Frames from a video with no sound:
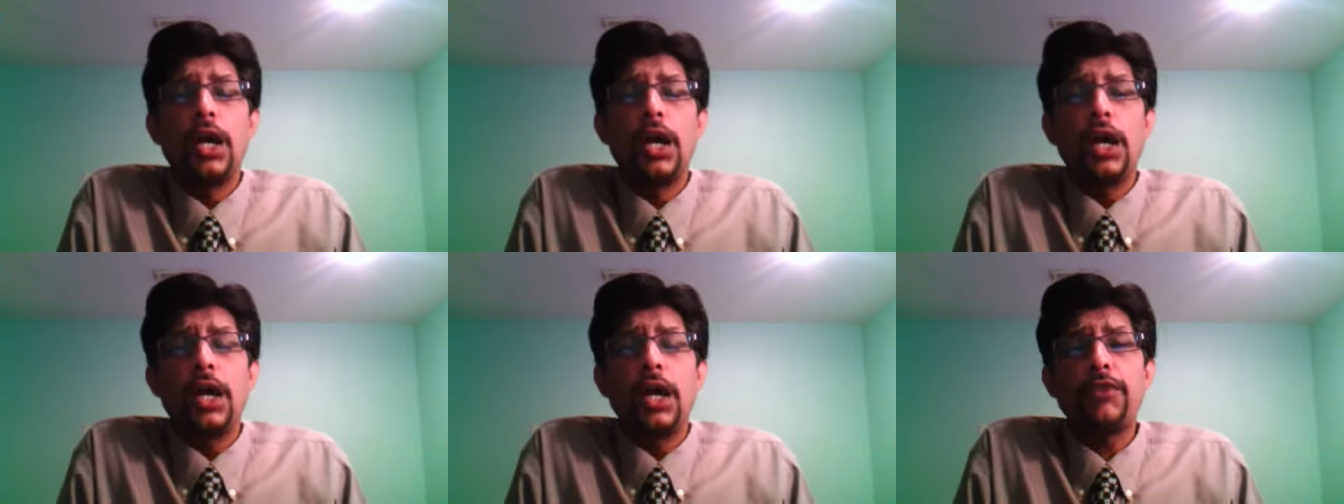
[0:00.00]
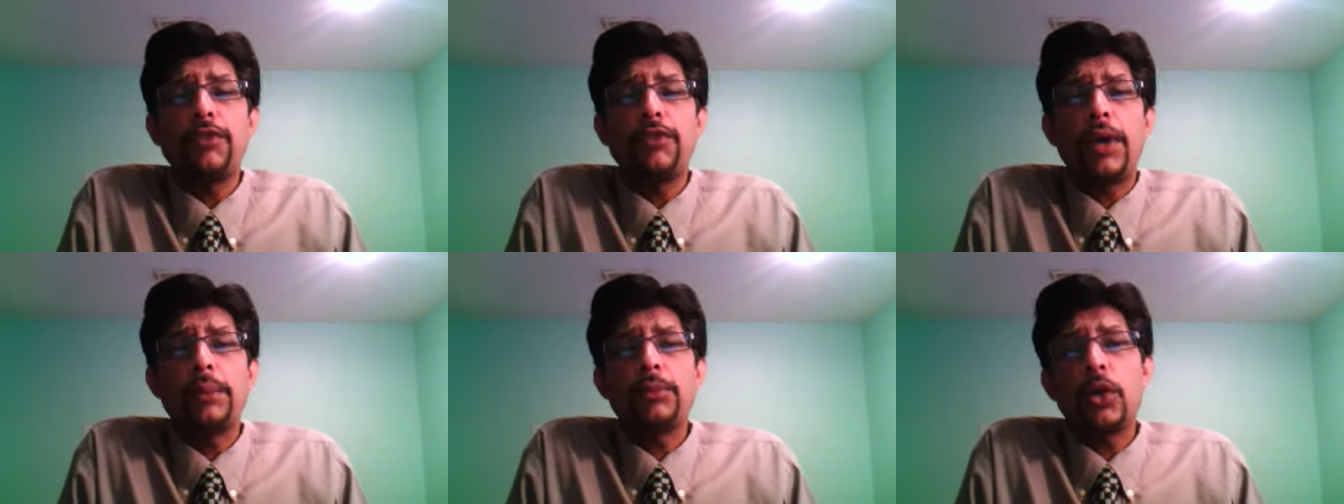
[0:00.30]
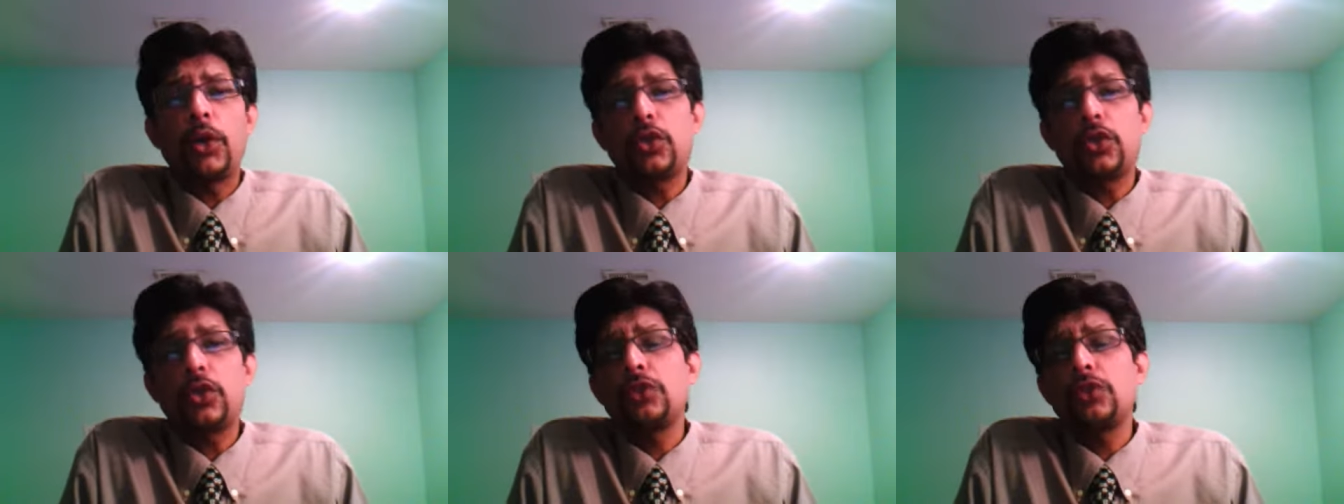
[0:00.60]
if I'm
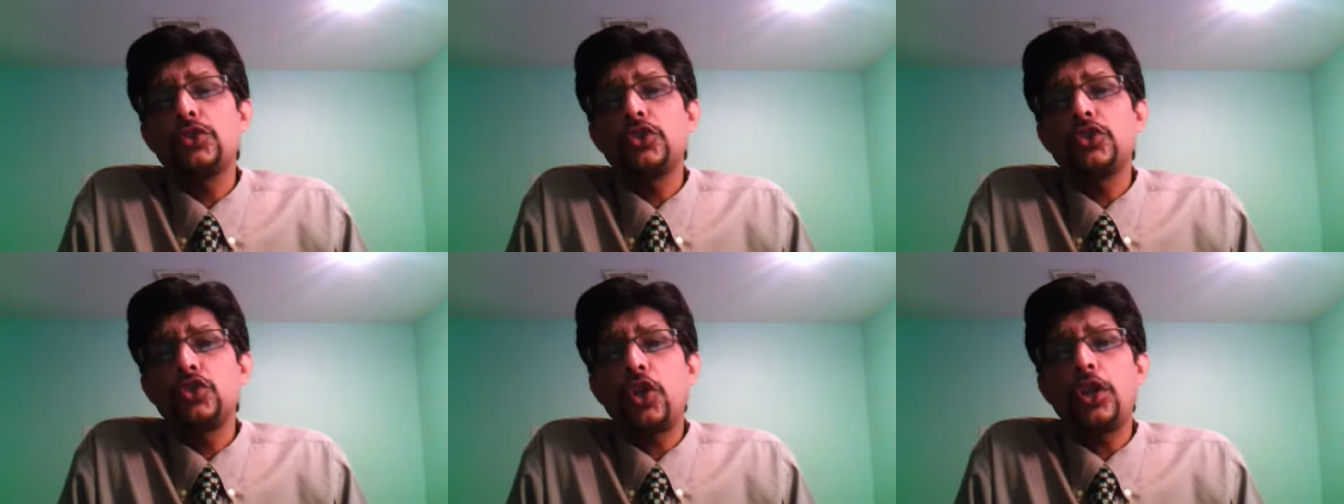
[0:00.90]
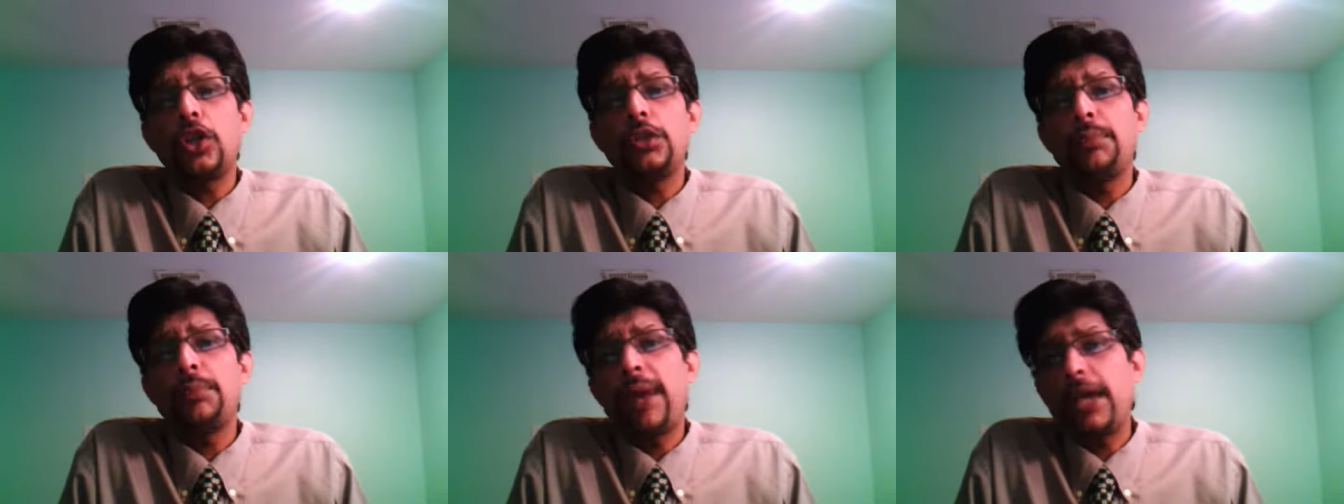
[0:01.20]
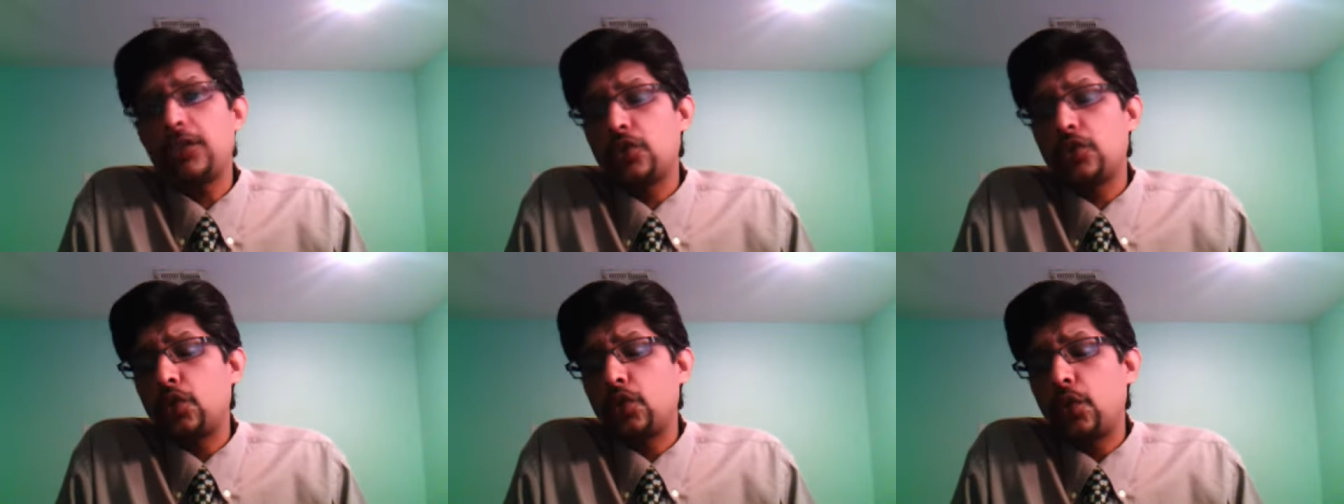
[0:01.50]
not wrong, it was Jonny
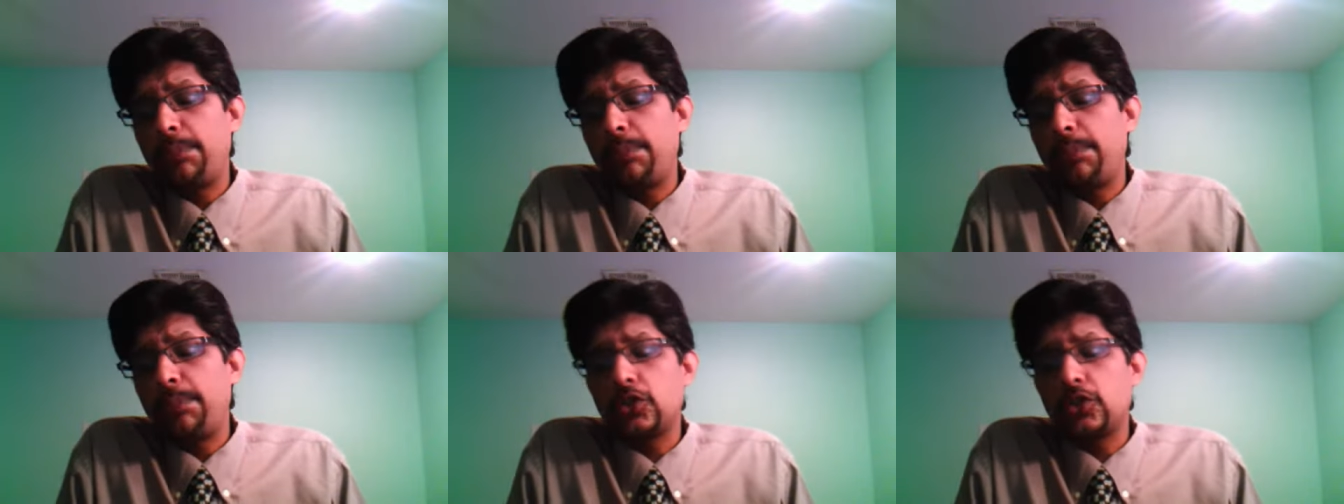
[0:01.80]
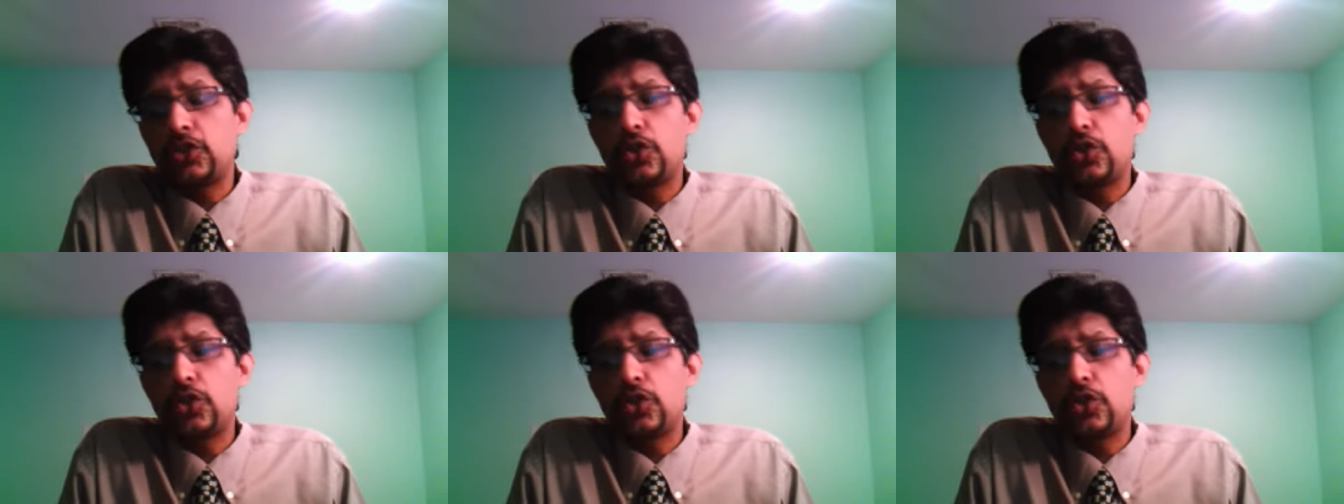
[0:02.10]
Bairstow and Ben